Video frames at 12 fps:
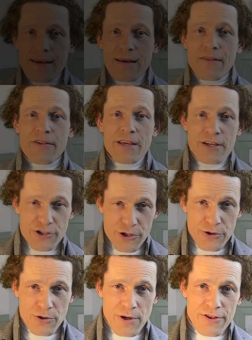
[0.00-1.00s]
The
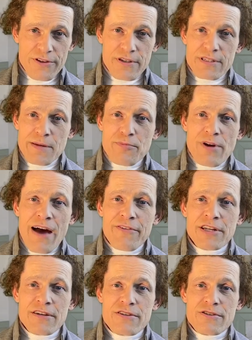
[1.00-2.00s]
issue with depriving
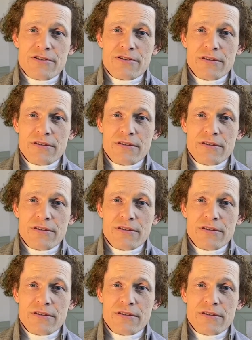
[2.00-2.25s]
us